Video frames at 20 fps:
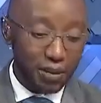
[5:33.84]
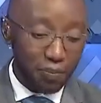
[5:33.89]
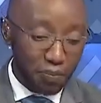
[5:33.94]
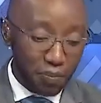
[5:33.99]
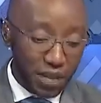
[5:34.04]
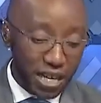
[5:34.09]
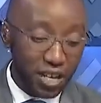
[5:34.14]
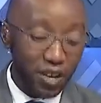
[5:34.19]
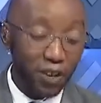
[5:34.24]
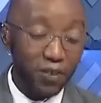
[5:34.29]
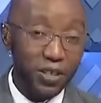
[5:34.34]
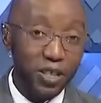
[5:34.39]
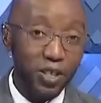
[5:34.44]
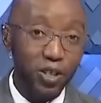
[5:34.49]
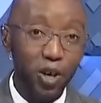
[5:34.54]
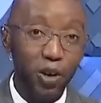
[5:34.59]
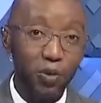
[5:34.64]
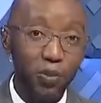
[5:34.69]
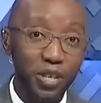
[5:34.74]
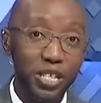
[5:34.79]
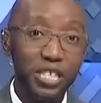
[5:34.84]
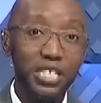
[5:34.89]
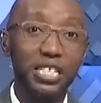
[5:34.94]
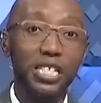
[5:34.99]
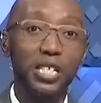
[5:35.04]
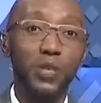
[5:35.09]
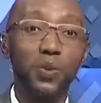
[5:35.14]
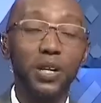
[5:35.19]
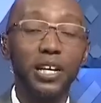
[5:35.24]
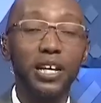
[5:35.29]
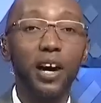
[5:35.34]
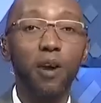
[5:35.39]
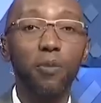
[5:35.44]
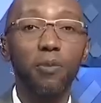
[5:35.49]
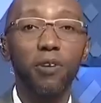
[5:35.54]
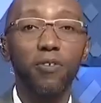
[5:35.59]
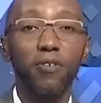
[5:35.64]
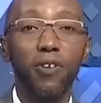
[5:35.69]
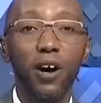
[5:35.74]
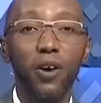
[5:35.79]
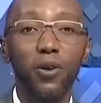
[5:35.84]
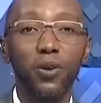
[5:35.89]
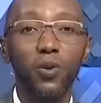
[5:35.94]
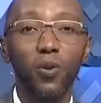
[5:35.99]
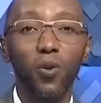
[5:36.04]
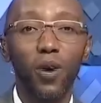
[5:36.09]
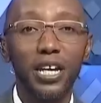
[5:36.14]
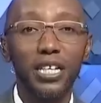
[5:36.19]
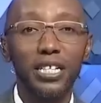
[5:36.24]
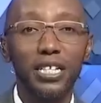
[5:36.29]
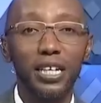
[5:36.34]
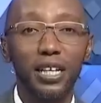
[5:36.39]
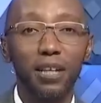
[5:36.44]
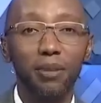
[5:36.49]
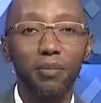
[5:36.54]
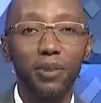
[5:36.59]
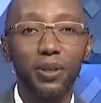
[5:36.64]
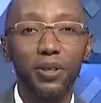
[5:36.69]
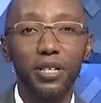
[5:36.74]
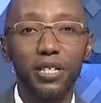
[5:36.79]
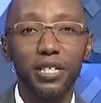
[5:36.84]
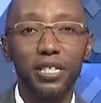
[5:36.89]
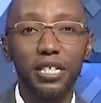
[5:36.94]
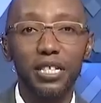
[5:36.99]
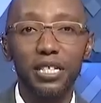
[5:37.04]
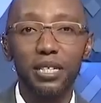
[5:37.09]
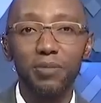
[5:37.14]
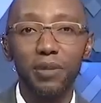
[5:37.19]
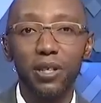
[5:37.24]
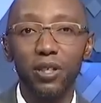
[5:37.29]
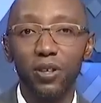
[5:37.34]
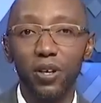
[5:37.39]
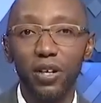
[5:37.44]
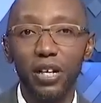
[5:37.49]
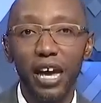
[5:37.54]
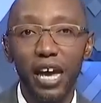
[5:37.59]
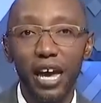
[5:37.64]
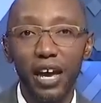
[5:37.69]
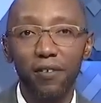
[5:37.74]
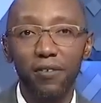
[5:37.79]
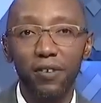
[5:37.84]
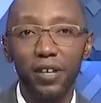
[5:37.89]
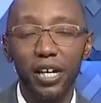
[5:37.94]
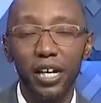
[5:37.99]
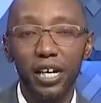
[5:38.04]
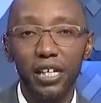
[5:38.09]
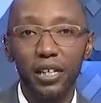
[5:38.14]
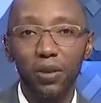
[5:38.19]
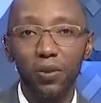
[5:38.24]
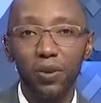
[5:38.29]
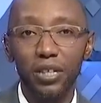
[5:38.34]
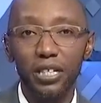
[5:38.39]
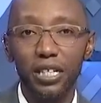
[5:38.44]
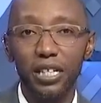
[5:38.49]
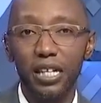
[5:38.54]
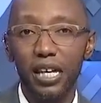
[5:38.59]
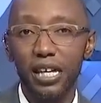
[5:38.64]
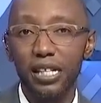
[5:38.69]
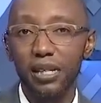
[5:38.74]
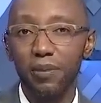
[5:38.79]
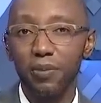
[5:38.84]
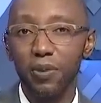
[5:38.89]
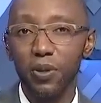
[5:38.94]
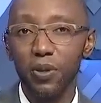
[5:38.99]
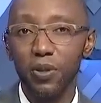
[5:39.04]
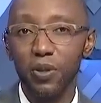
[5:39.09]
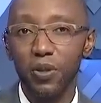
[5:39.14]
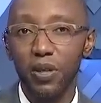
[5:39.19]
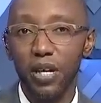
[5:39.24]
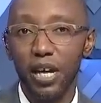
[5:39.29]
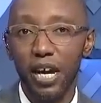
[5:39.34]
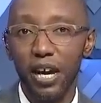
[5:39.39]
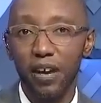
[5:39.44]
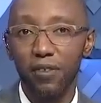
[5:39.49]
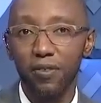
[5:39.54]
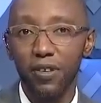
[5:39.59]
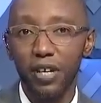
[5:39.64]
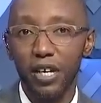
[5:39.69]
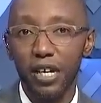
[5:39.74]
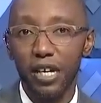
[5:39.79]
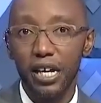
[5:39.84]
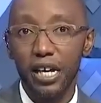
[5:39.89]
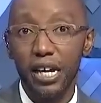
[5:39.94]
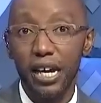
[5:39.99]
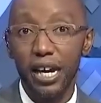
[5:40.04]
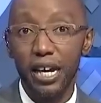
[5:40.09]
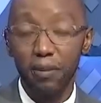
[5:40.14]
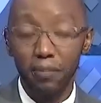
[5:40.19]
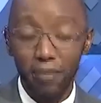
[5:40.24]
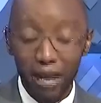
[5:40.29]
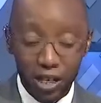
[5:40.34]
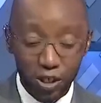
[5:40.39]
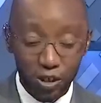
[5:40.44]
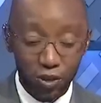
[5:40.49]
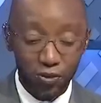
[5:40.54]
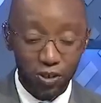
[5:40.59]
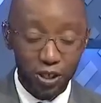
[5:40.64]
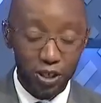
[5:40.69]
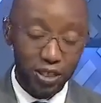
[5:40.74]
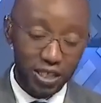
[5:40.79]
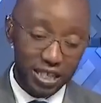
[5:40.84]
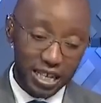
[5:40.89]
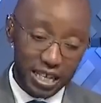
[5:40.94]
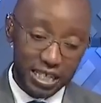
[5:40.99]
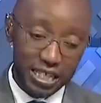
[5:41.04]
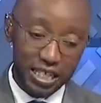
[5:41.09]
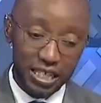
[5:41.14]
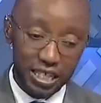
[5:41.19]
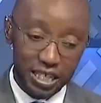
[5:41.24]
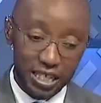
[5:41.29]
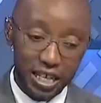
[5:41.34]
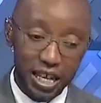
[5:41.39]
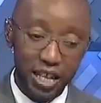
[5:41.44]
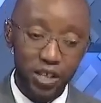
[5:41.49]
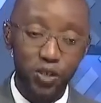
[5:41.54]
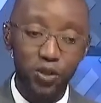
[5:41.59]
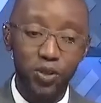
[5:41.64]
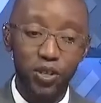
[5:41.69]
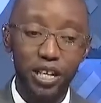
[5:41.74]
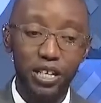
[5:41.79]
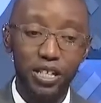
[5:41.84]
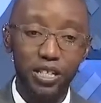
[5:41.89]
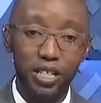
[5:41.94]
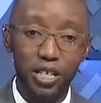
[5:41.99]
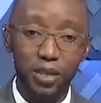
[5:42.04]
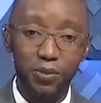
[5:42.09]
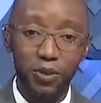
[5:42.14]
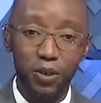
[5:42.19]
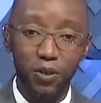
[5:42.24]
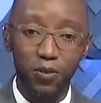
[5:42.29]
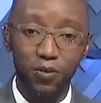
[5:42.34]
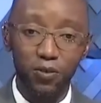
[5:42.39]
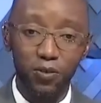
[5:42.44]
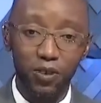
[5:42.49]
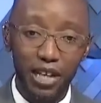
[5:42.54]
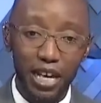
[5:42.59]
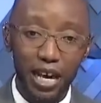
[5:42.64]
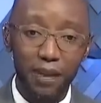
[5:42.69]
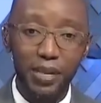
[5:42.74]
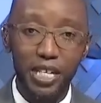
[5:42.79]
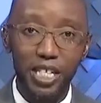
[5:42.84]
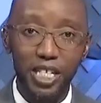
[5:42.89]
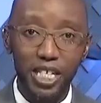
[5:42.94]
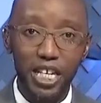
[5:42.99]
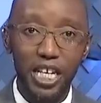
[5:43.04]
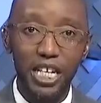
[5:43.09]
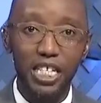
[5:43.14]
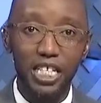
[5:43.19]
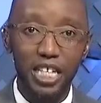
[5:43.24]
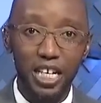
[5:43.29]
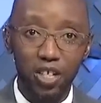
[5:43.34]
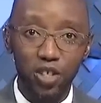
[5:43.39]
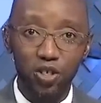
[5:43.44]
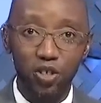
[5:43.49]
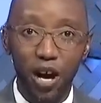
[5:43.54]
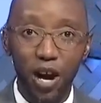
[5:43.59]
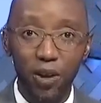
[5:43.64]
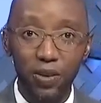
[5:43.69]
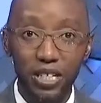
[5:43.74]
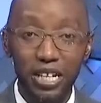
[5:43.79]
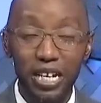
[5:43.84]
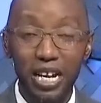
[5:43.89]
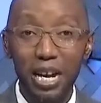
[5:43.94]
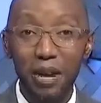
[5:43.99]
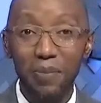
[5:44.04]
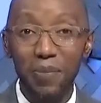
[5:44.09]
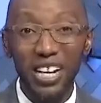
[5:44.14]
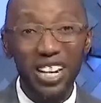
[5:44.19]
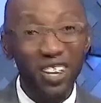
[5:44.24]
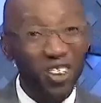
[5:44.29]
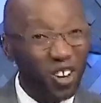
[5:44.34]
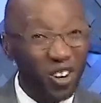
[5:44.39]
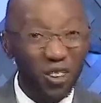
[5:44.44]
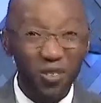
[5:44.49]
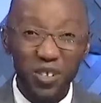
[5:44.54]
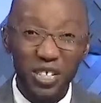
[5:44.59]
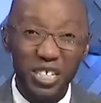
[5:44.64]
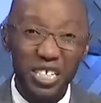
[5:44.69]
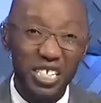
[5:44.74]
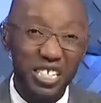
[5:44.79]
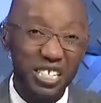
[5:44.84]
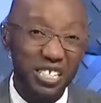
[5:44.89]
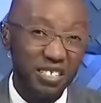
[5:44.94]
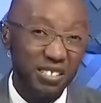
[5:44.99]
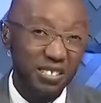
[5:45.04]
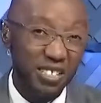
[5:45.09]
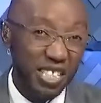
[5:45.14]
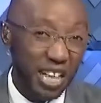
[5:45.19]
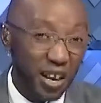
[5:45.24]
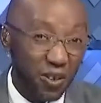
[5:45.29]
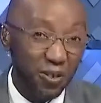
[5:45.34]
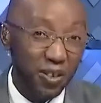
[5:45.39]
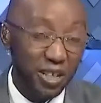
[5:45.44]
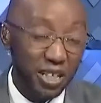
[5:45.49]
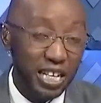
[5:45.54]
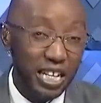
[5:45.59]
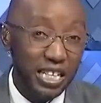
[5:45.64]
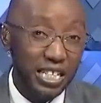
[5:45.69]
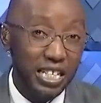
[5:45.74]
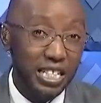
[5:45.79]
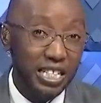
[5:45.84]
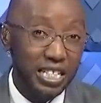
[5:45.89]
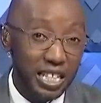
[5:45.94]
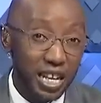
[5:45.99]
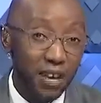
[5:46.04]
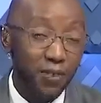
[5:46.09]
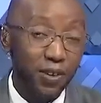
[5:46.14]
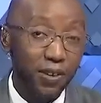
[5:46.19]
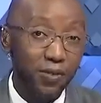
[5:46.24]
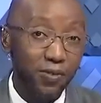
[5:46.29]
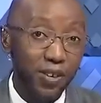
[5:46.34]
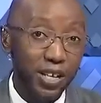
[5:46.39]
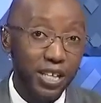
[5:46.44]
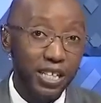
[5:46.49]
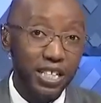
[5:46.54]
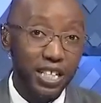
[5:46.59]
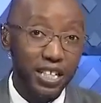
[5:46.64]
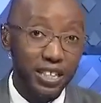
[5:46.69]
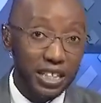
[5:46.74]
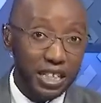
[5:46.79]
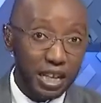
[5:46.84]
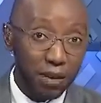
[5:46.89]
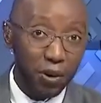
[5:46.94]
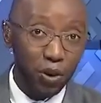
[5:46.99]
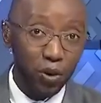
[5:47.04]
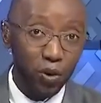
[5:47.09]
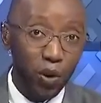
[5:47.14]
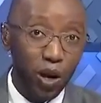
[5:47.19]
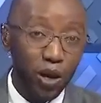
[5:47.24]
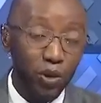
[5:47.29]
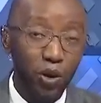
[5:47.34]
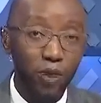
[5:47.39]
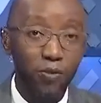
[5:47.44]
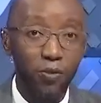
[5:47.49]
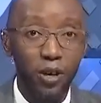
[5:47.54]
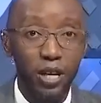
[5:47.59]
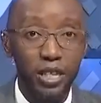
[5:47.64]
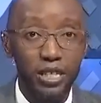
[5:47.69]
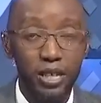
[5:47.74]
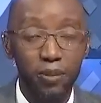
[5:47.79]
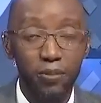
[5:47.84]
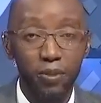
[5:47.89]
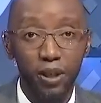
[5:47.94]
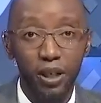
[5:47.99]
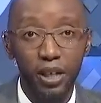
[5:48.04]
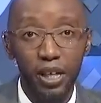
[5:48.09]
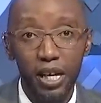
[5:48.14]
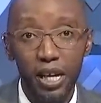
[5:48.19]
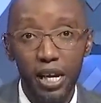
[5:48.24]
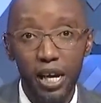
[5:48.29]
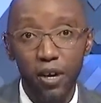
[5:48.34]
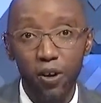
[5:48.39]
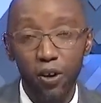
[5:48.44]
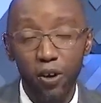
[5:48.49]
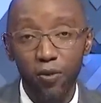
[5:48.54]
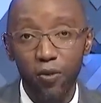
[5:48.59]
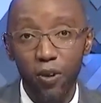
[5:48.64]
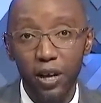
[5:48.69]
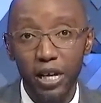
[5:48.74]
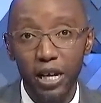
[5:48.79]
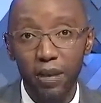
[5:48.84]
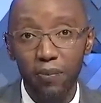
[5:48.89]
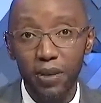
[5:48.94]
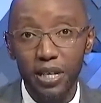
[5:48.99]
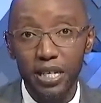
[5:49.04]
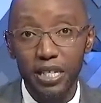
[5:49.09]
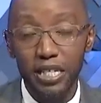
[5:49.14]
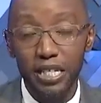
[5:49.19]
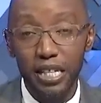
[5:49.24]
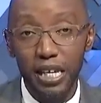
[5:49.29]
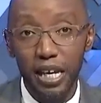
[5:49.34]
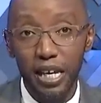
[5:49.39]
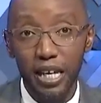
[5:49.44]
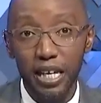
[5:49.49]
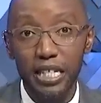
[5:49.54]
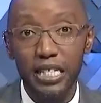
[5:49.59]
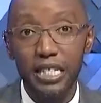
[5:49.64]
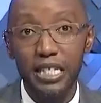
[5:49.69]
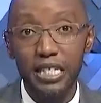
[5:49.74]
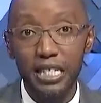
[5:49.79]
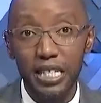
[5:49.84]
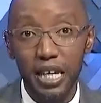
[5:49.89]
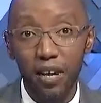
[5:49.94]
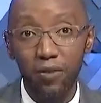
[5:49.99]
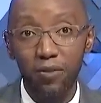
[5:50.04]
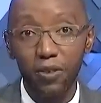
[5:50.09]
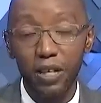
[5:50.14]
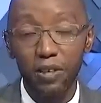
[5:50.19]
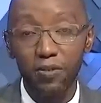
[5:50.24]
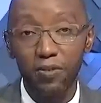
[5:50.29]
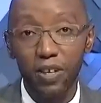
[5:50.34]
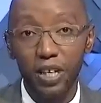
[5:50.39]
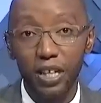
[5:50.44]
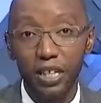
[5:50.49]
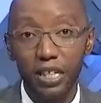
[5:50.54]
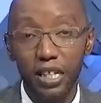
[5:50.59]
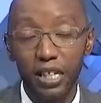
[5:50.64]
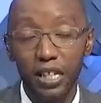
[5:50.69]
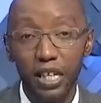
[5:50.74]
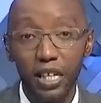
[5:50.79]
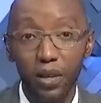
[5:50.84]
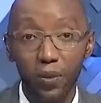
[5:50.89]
Many of these communities will now be found wanting because they simply don't have the water they are supposed to have. And much of it, yes, it's natural in terms of climate change and drought, but a lot of it is self-created, self-inflicted. Think about Kwakwa, for example. A lot of what happens there is self-inflicted.